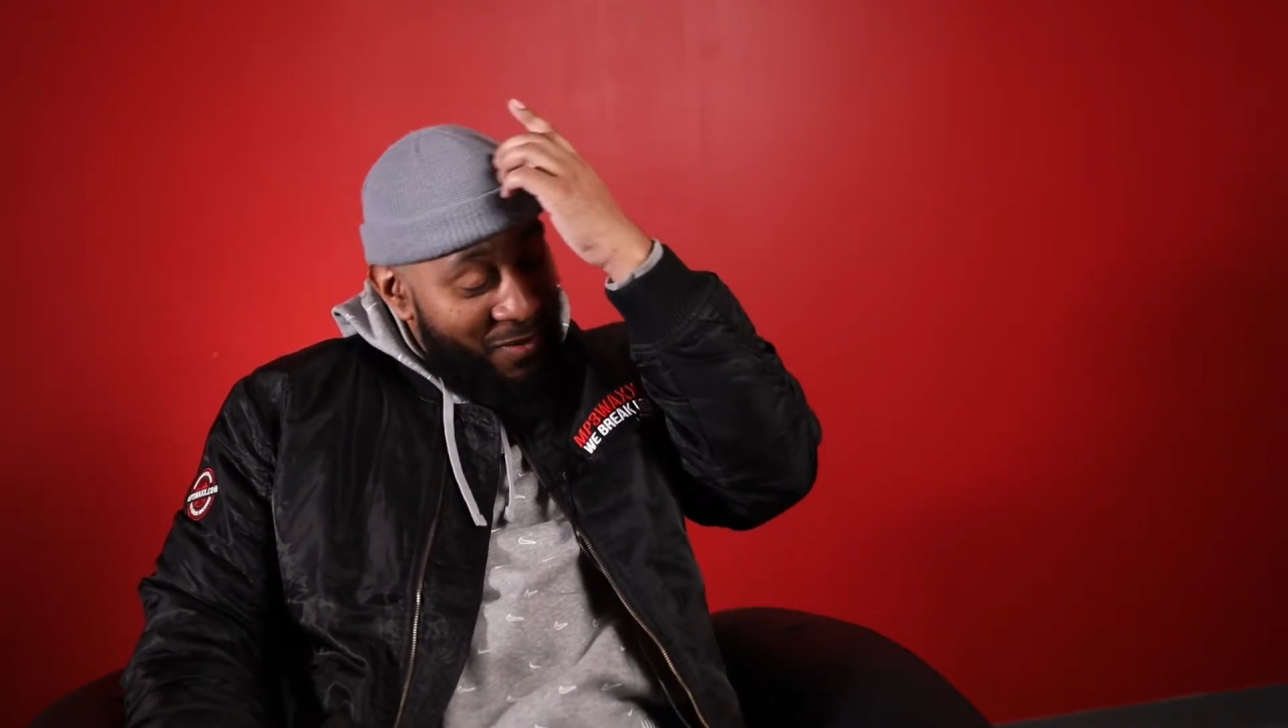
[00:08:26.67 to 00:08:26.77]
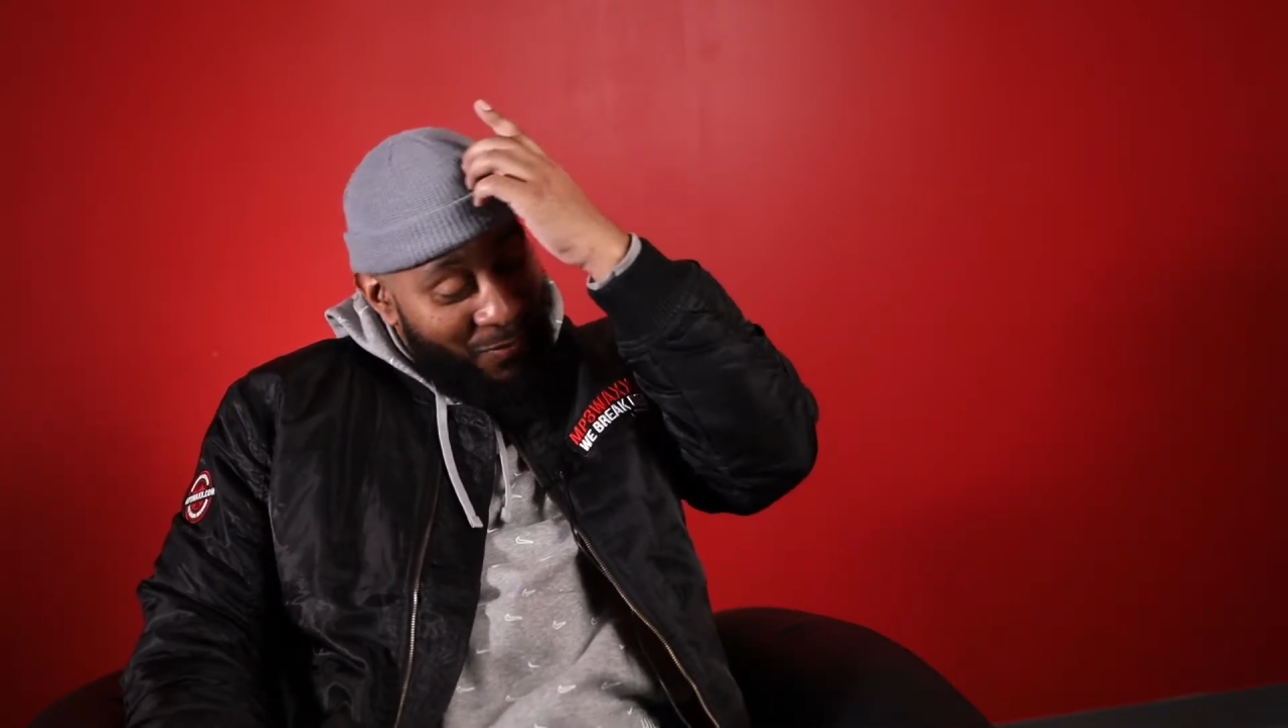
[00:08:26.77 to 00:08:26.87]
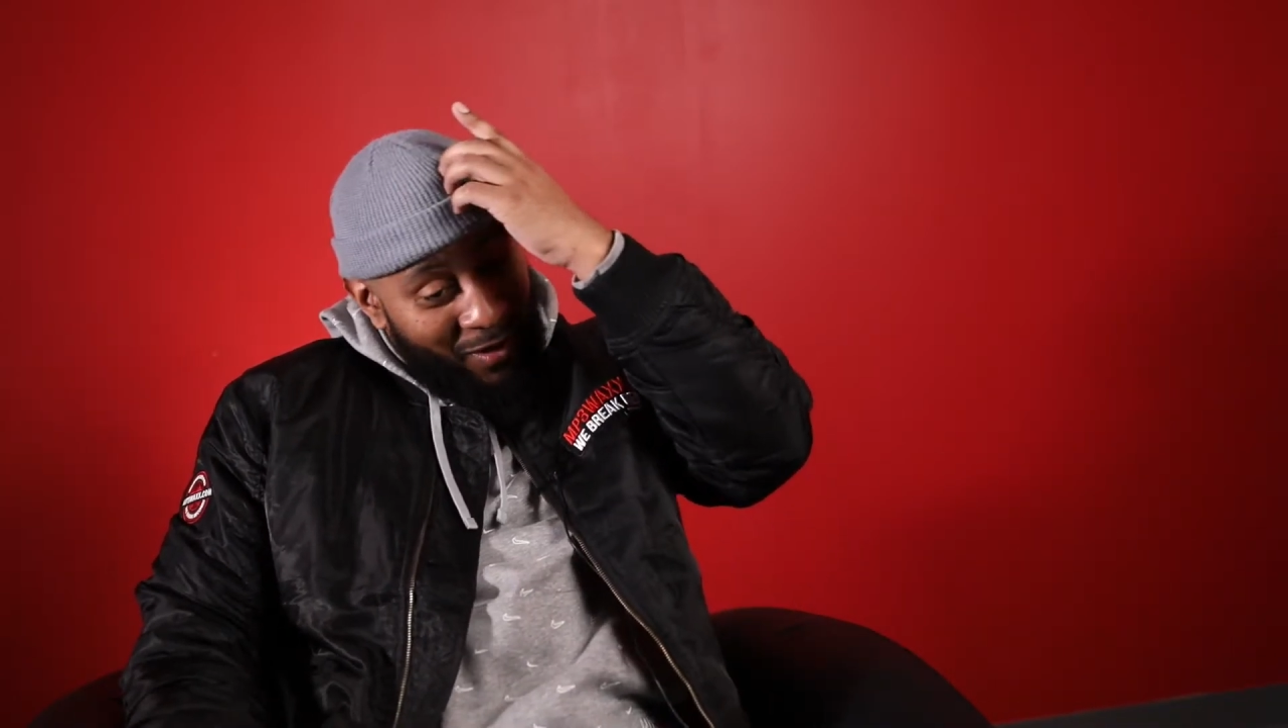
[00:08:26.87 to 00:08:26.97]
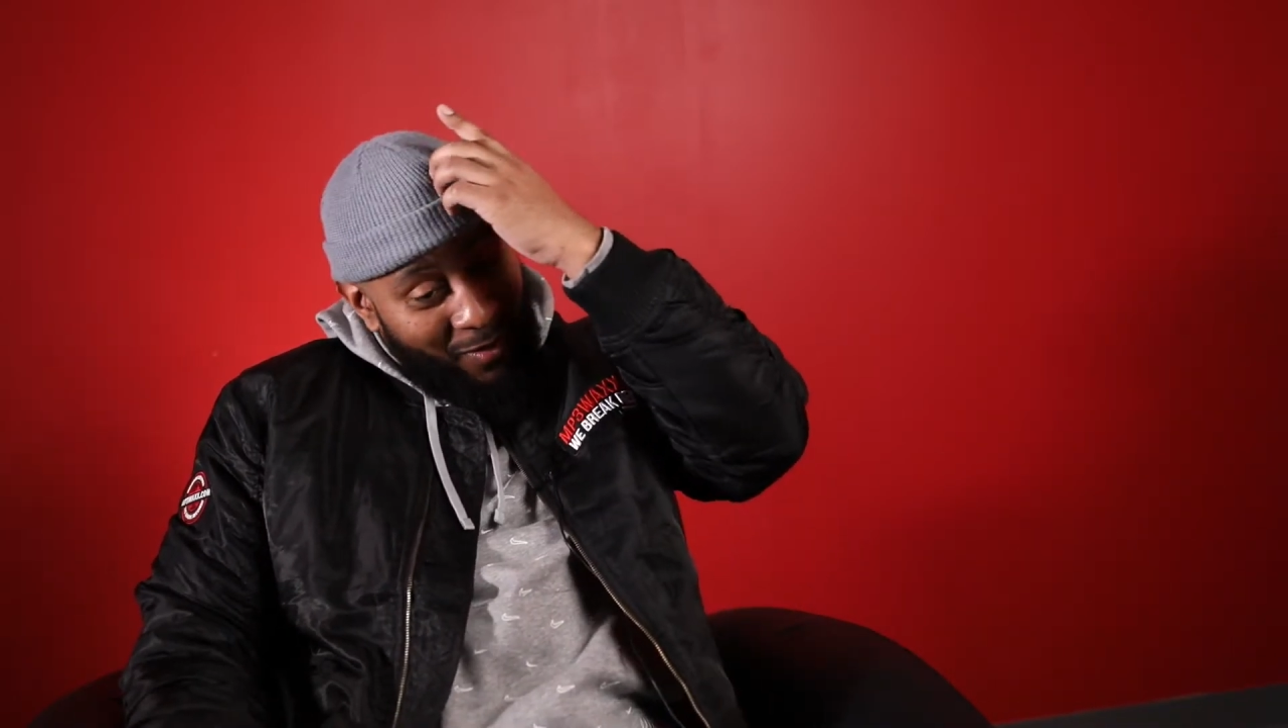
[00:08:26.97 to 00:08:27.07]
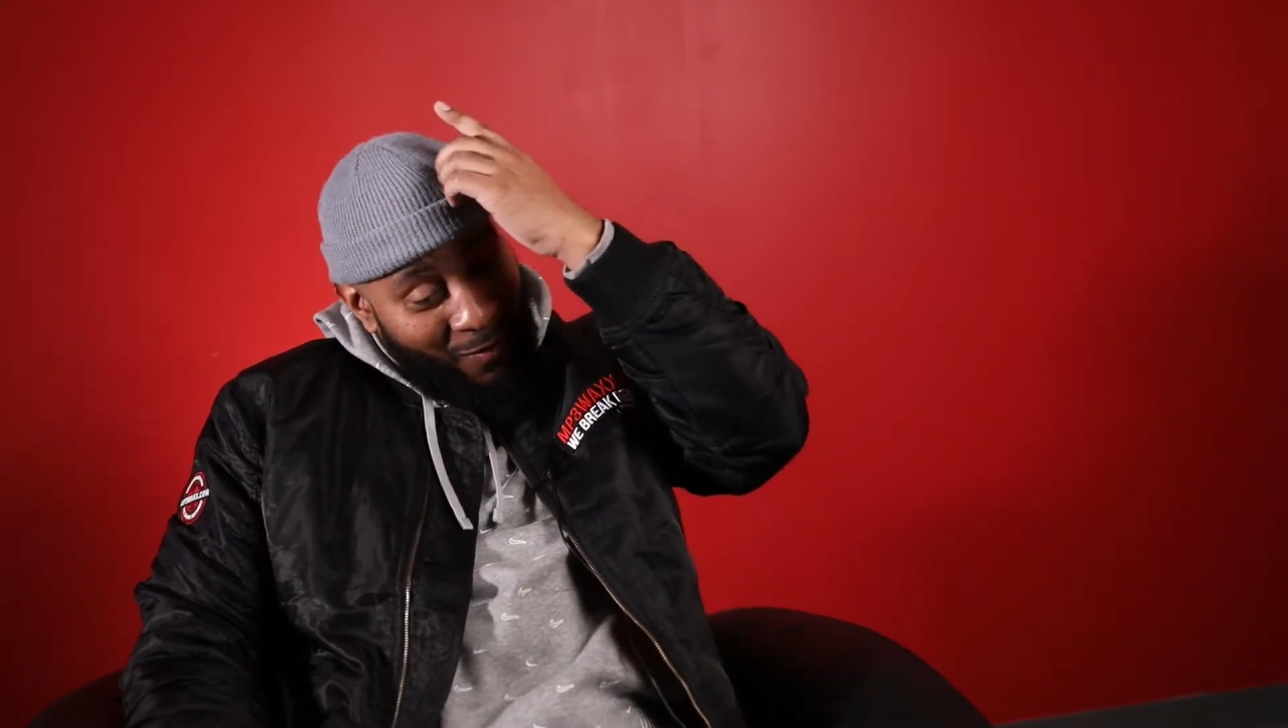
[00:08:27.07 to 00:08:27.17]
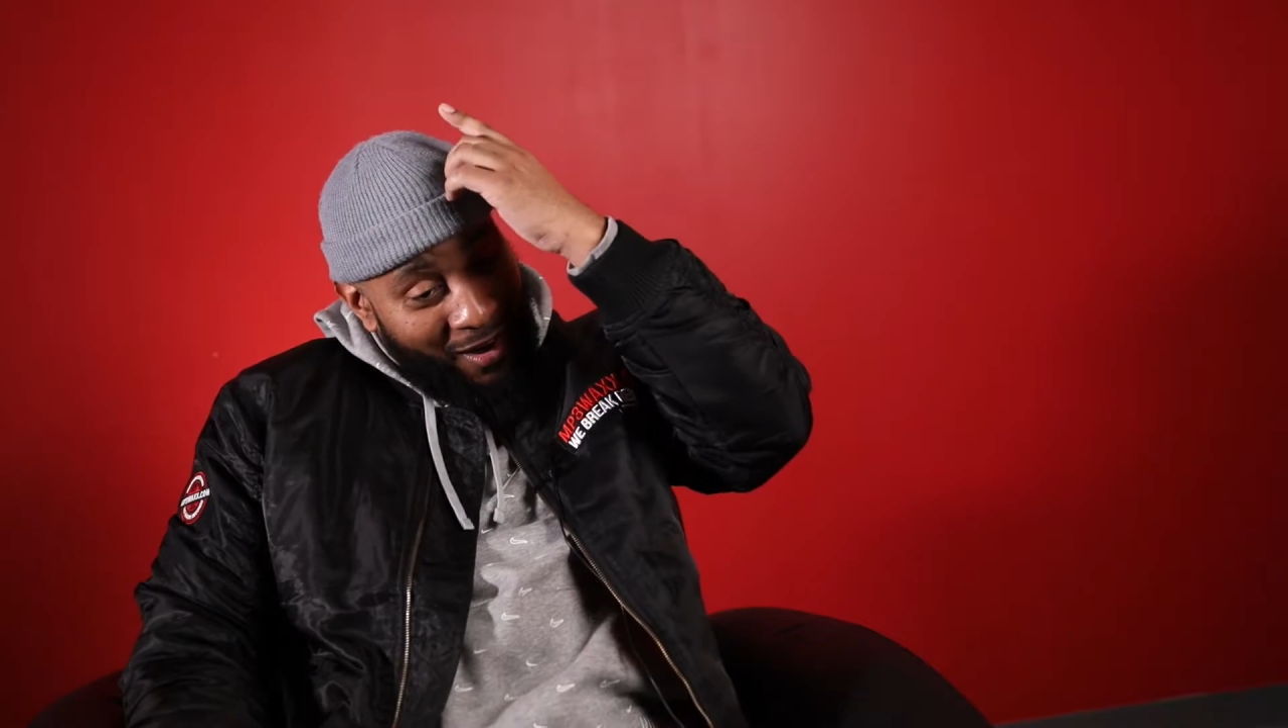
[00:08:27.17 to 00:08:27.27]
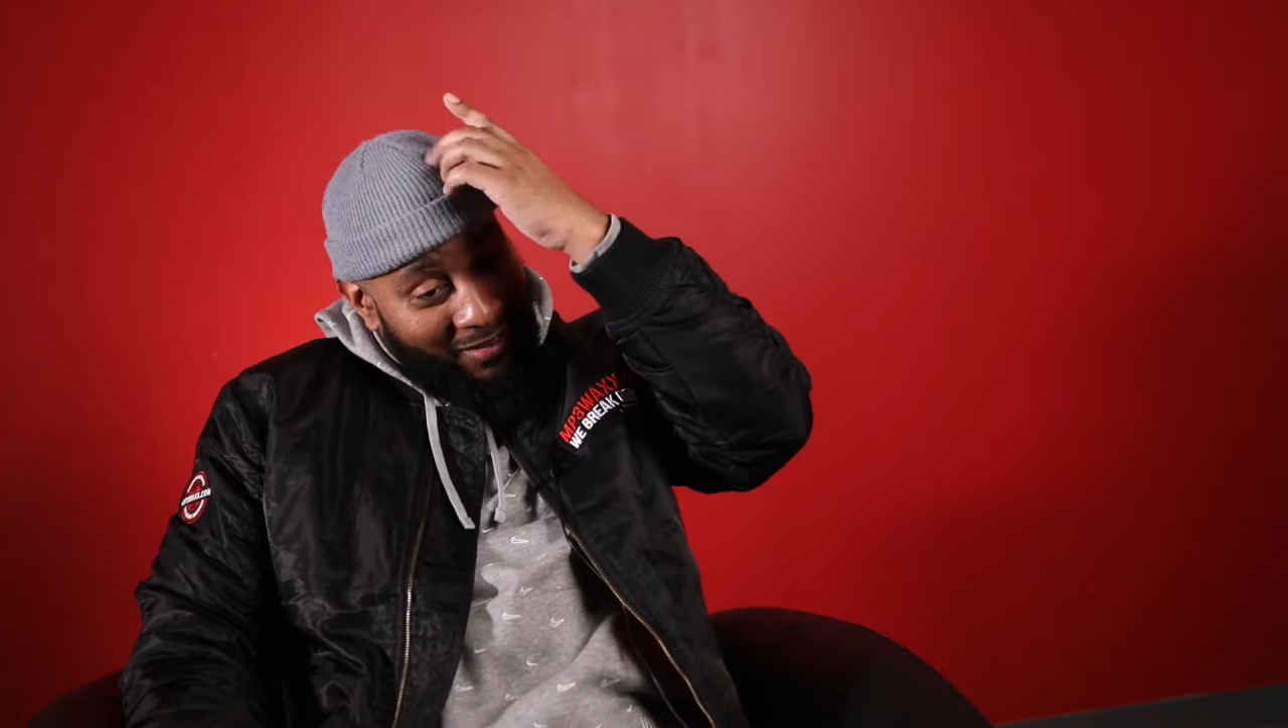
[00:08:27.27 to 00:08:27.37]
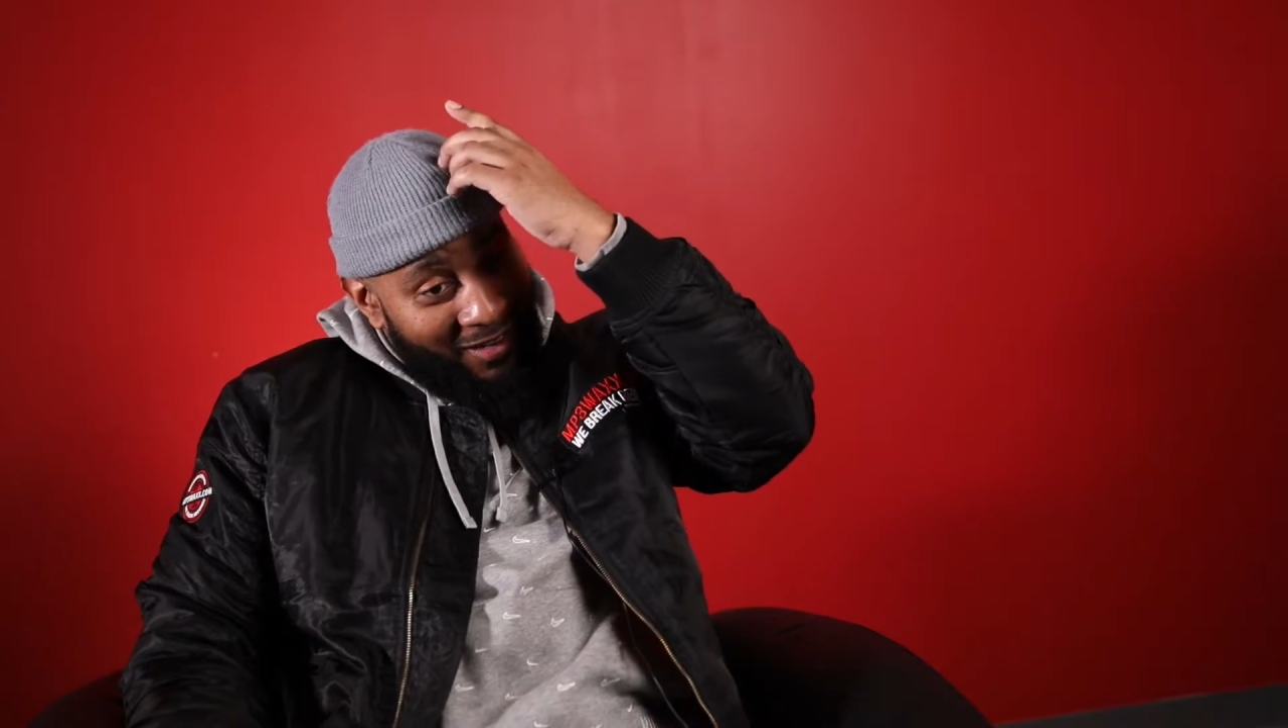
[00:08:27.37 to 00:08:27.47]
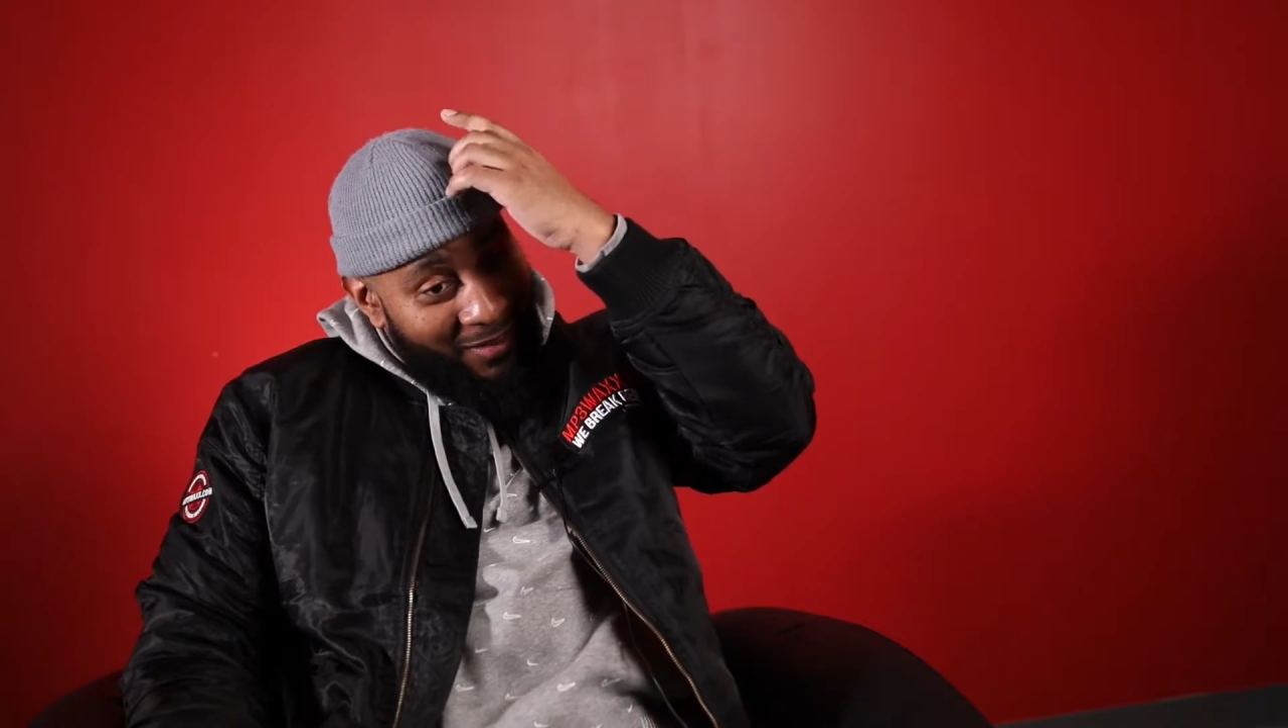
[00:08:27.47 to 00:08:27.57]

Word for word: E for you right there.